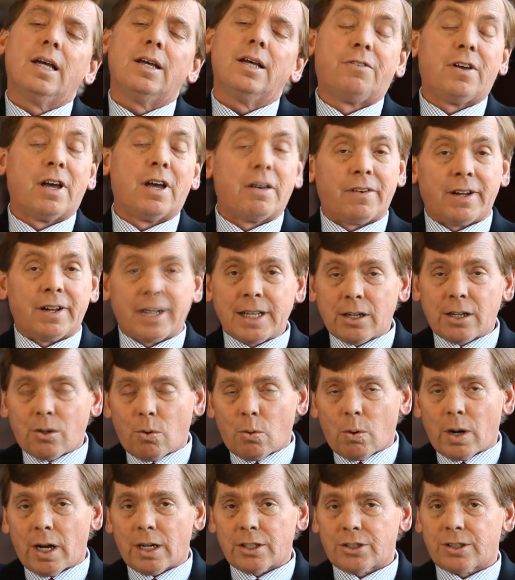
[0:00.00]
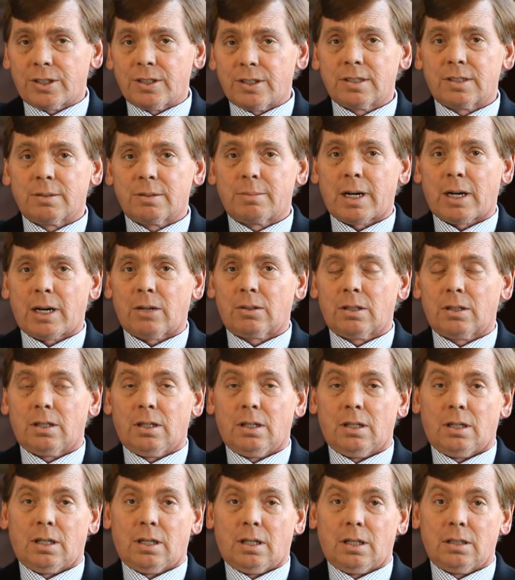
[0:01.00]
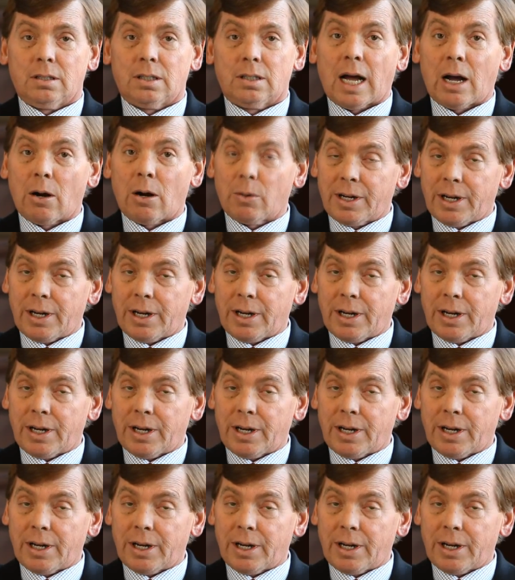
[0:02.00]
If you have any questions about how